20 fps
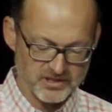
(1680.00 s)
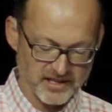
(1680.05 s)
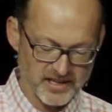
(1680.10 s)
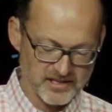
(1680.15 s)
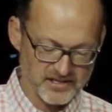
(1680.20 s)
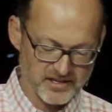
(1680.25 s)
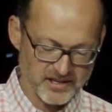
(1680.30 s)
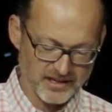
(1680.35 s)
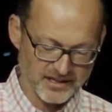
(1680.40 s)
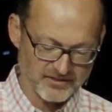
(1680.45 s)

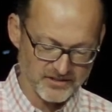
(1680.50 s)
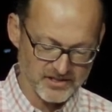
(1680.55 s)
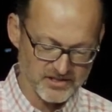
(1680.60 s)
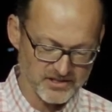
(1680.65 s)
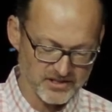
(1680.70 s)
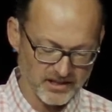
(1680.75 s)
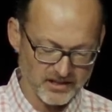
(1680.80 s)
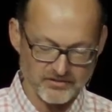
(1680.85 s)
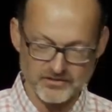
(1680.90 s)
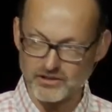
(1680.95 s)
Takes Care of
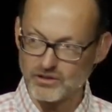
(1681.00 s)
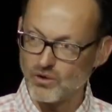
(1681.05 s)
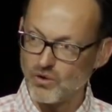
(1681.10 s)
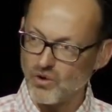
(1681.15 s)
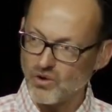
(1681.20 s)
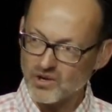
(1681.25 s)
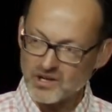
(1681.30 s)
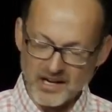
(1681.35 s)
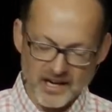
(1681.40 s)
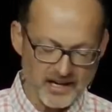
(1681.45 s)
Itself. And the
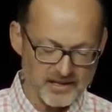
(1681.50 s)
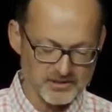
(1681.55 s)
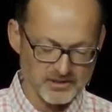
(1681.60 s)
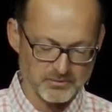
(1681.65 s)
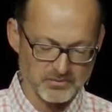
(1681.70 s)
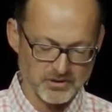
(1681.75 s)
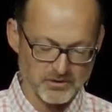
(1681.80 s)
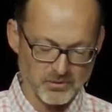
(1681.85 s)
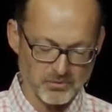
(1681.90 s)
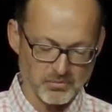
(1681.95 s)
whole
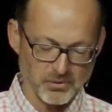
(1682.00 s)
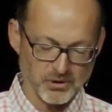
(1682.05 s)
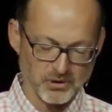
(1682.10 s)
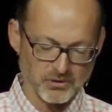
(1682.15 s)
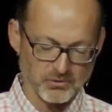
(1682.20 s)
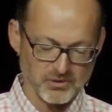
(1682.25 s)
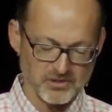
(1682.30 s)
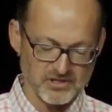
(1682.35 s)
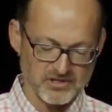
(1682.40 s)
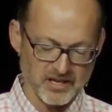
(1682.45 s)
concept of the
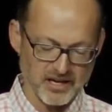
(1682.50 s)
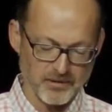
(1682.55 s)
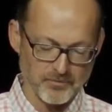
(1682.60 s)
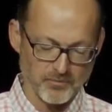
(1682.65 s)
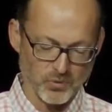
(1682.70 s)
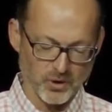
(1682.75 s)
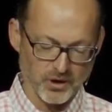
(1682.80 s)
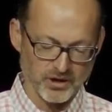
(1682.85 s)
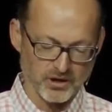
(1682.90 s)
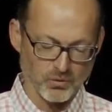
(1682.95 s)
book was that
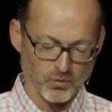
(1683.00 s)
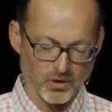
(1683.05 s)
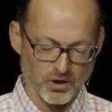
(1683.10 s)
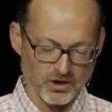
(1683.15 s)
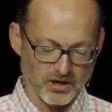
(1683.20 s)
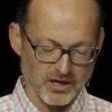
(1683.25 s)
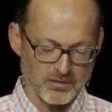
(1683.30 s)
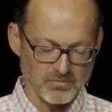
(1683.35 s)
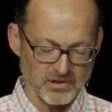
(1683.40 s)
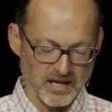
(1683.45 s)
we're going to
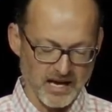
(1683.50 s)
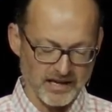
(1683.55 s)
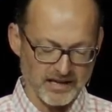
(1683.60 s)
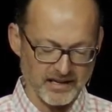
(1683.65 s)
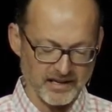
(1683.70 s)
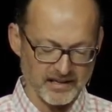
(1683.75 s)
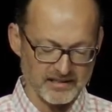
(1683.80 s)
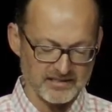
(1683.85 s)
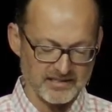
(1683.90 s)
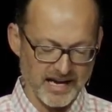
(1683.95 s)
work on
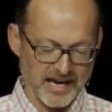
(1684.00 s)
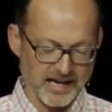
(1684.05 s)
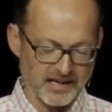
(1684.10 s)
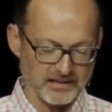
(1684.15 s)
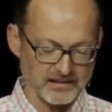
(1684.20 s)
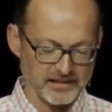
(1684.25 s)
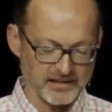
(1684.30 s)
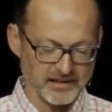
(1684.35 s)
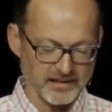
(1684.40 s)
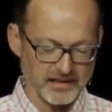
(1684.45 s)
blocking and
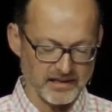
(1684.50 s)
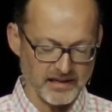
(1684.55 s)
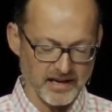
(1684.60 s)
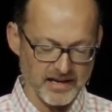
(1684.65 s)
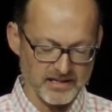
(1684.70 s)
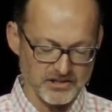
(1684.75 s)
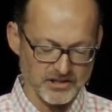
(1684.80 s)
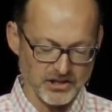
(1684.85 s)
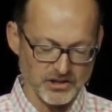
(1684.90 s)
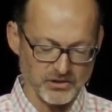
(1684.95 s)
tackling and
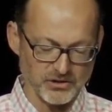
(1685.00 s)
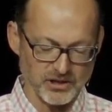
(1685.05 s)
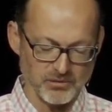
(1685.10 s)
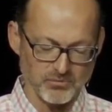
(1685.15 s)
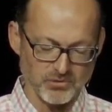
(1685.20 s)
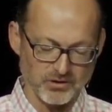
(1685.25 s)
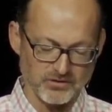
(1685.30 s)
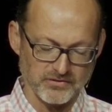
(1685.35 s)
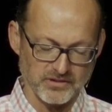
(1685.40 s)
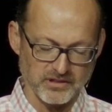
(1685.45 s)
executing
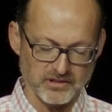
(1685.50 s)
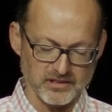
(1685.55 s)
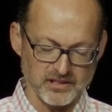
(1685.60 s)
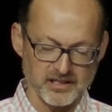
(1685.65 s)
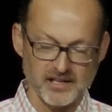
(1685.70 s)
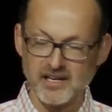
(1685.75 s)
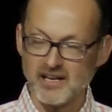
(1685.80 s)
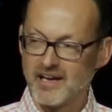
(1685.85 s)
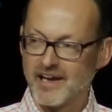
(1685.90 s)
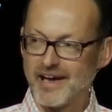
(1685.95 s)

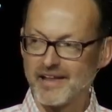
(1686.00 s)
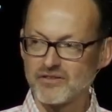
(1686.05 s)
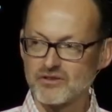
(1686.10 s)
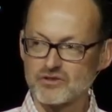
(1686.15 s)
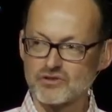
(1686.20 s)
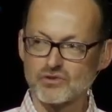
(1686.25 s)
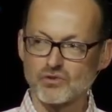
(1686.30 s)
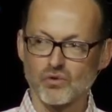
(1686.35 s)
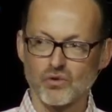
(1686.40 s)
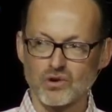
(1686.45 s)
perfectly, and the
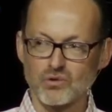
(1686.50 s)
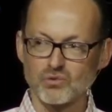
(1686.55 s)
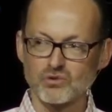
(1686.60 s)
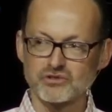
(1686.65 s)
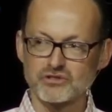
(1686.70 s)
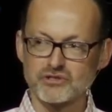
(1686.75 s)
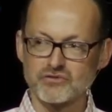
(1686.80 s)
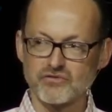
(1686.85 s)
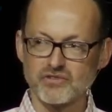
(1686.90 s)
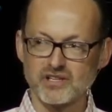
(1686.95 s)
score will
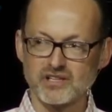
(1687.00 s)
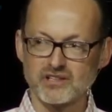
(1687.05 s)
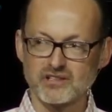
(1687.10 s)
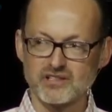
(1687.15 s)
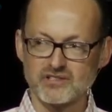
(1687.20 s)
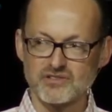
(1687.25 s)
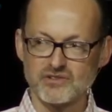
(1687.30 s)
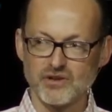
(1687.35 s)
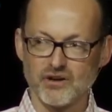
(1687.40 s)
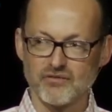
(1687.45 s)
just figure
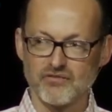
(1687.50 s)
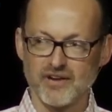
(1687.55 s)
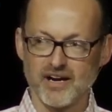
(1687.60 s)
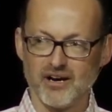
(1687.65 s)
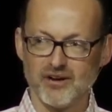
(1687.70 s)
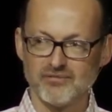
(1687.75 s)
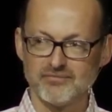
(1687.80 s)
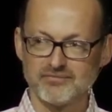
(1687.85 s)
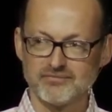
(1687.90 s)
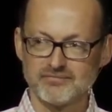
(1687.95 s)
itself
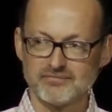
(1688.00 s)
out.